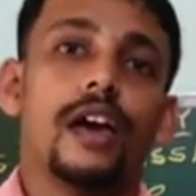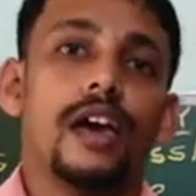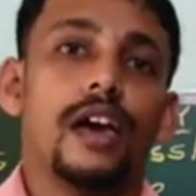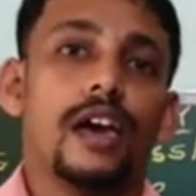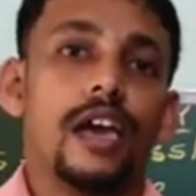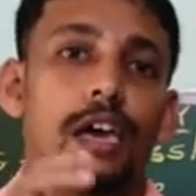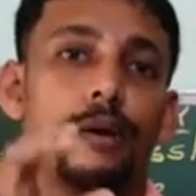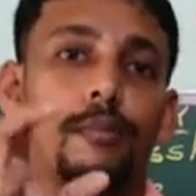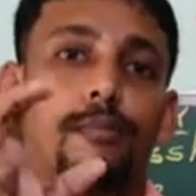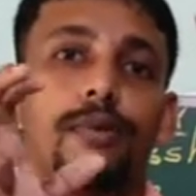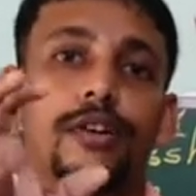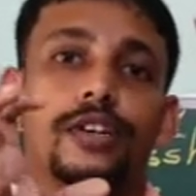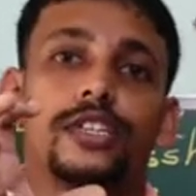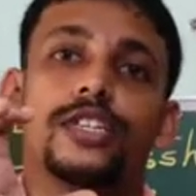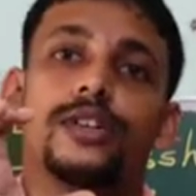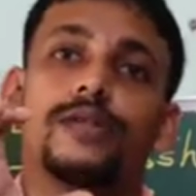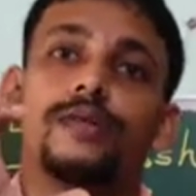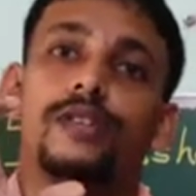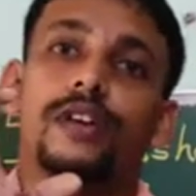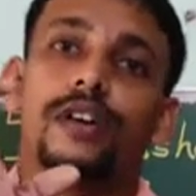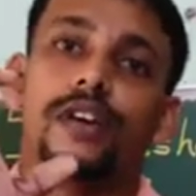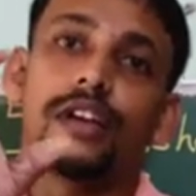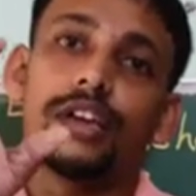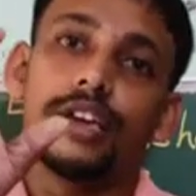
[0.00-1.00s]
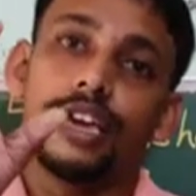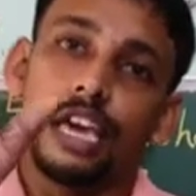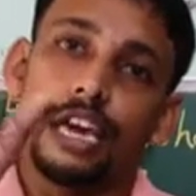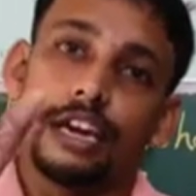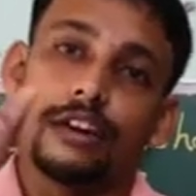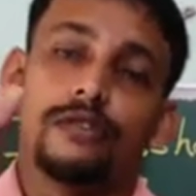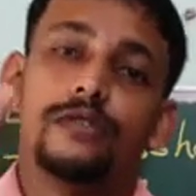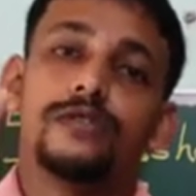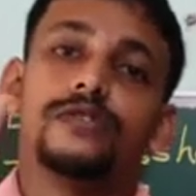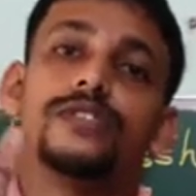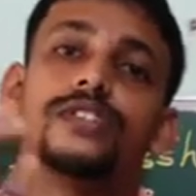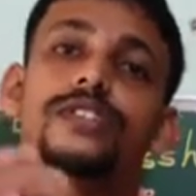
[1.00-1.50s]
a particular
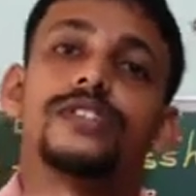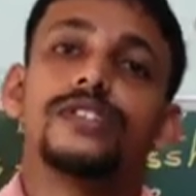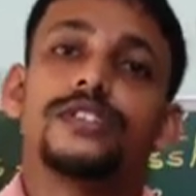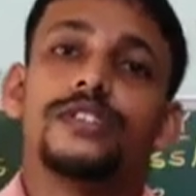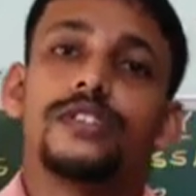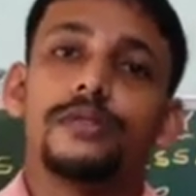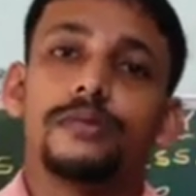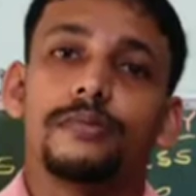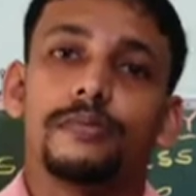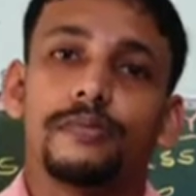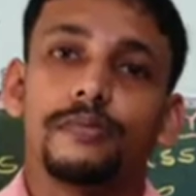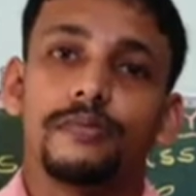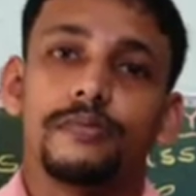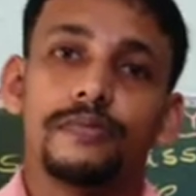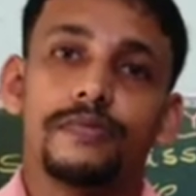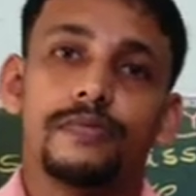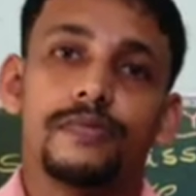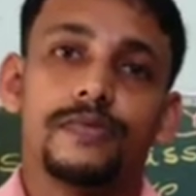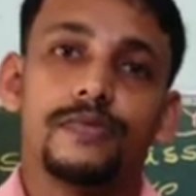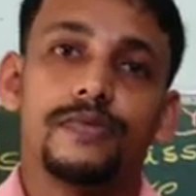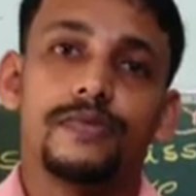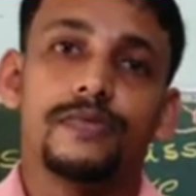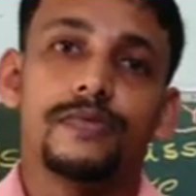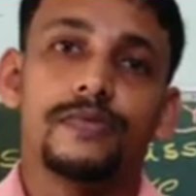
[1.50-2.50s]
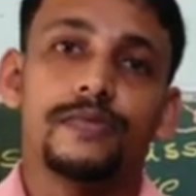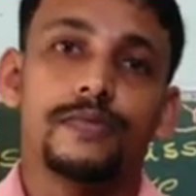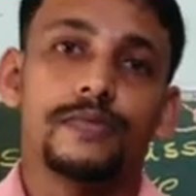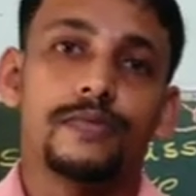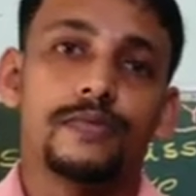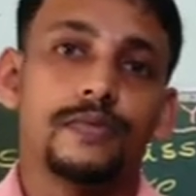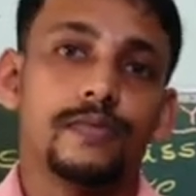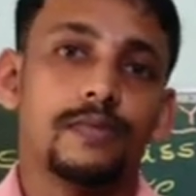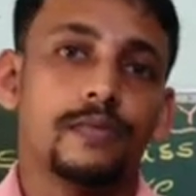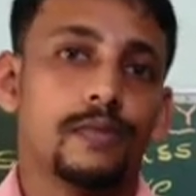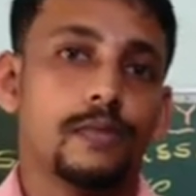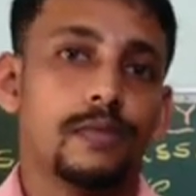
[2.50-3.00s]
ecosystem.
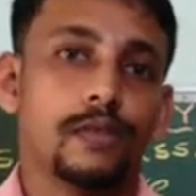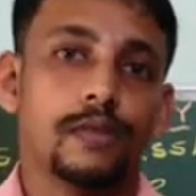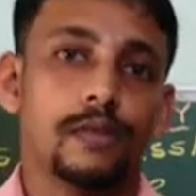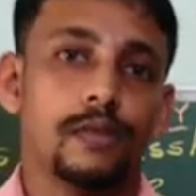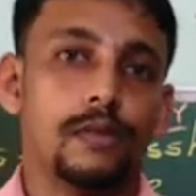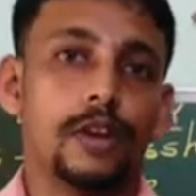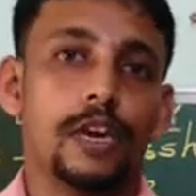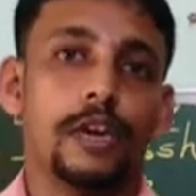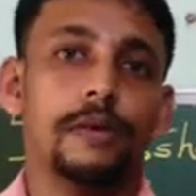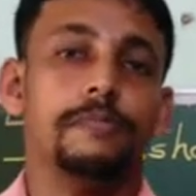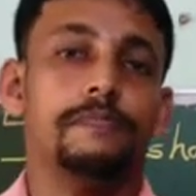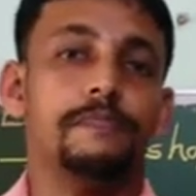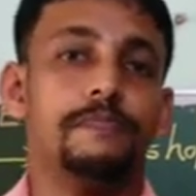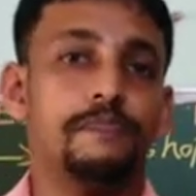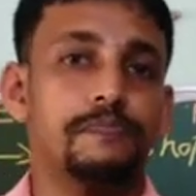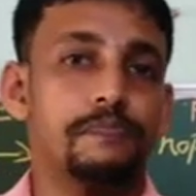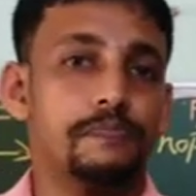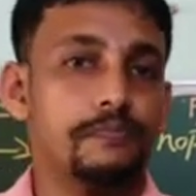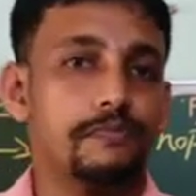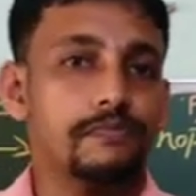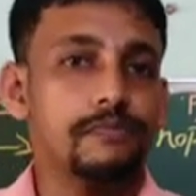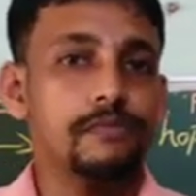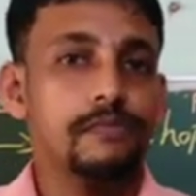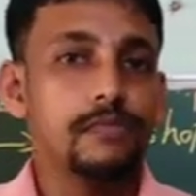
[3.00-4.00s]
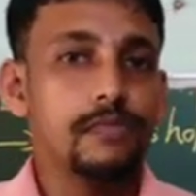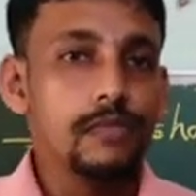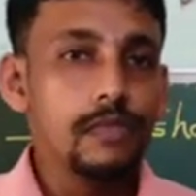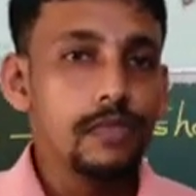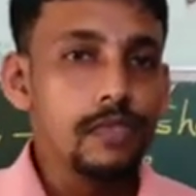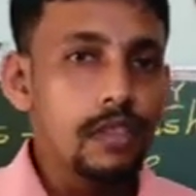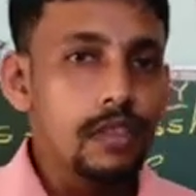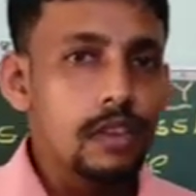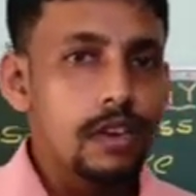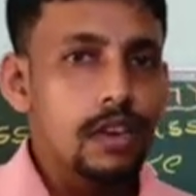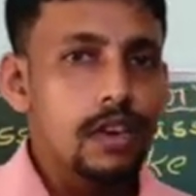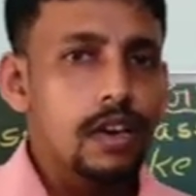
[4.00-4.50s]
Okay.
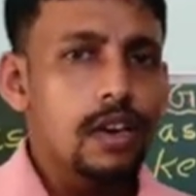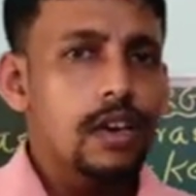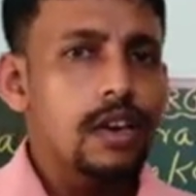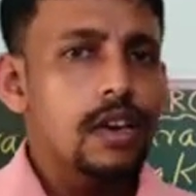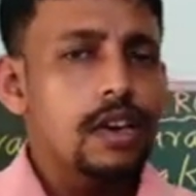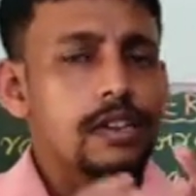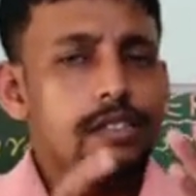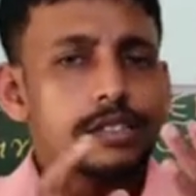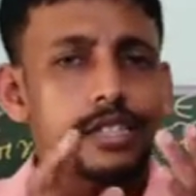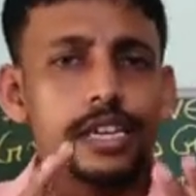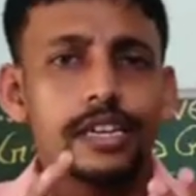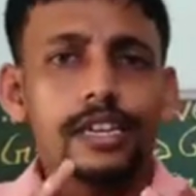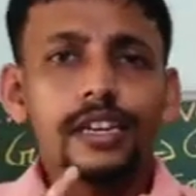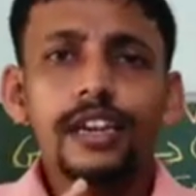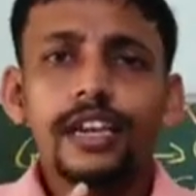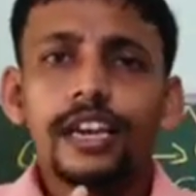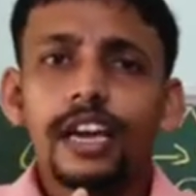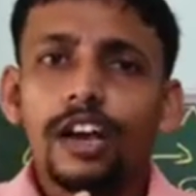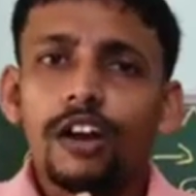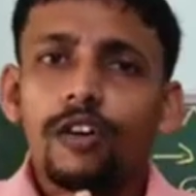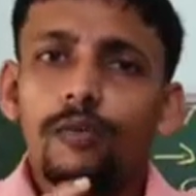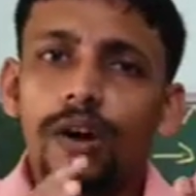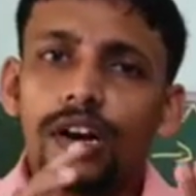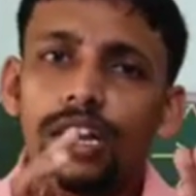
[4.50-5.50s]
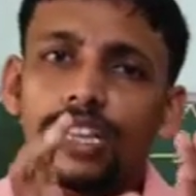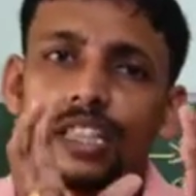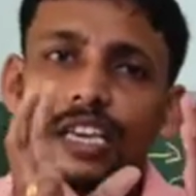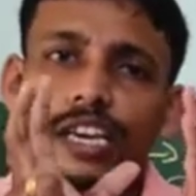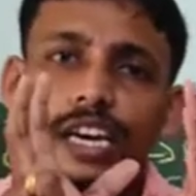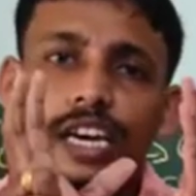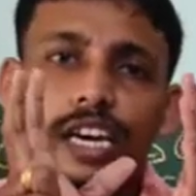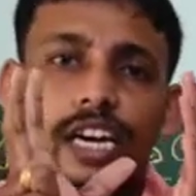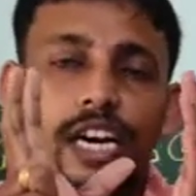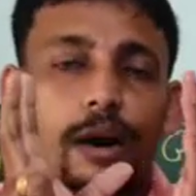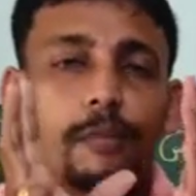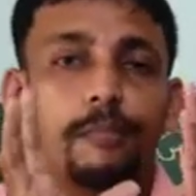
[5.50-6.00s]
Then, what are the
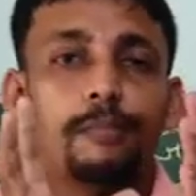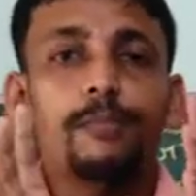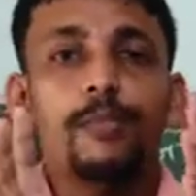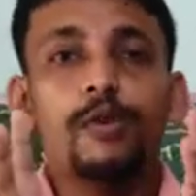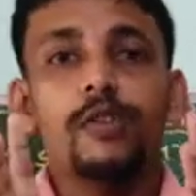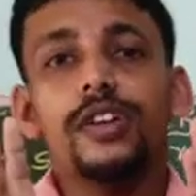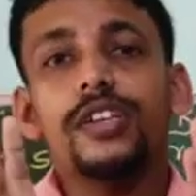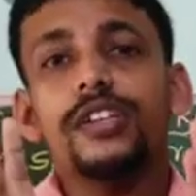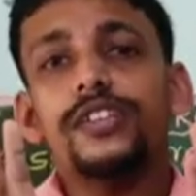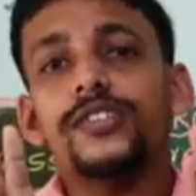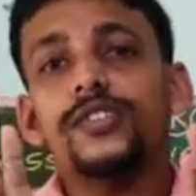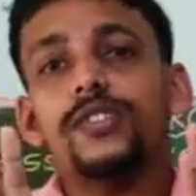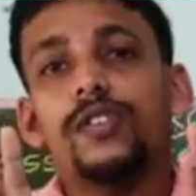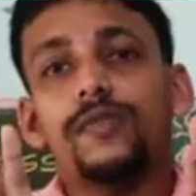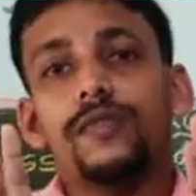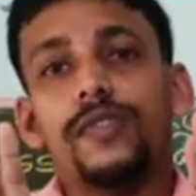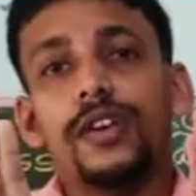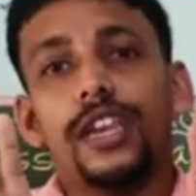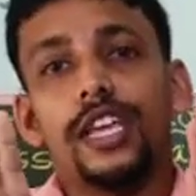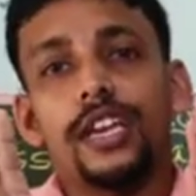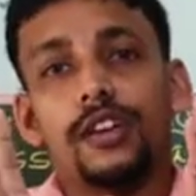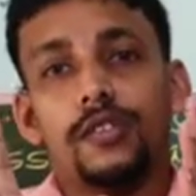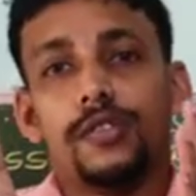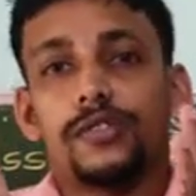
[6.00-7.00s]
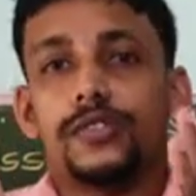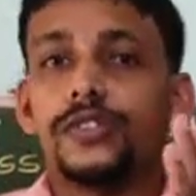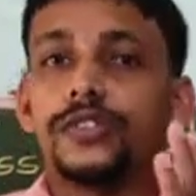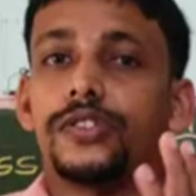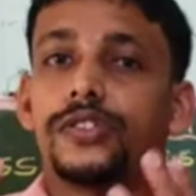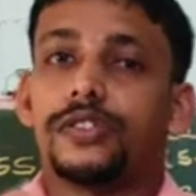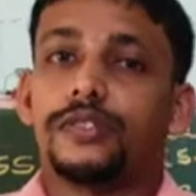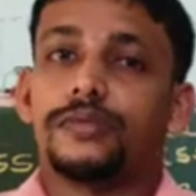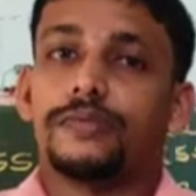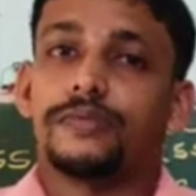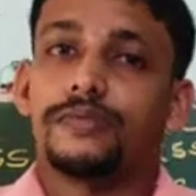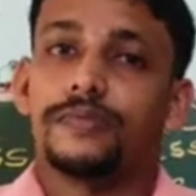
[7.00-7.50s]
components of an ecosystem?